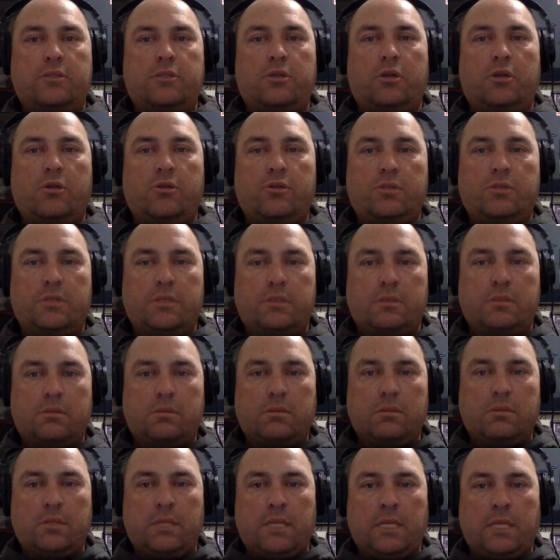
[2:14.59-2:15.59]
the Chargers
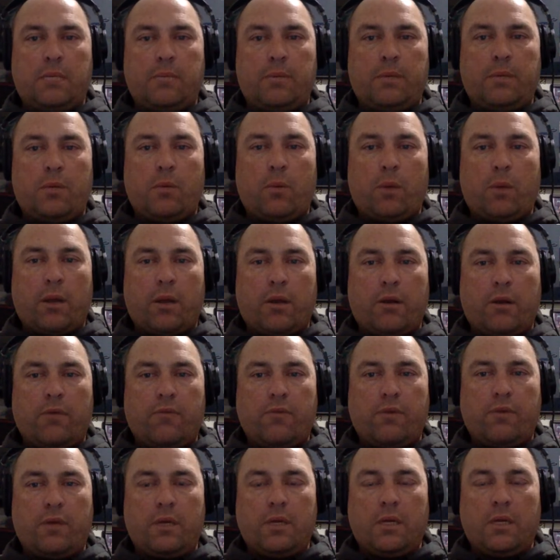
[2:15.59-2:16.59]
need to be aware
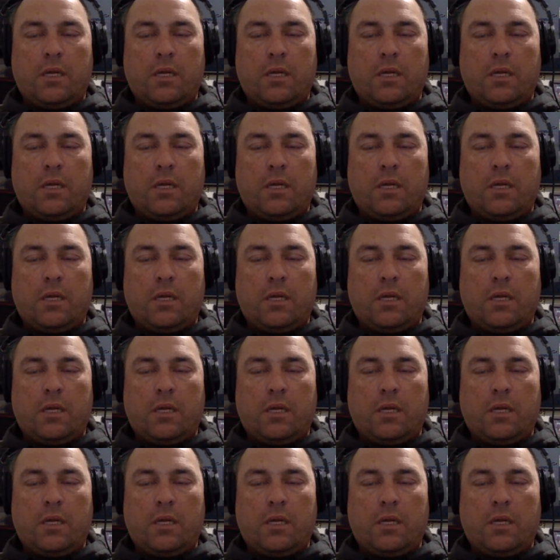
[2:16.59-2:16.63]
of.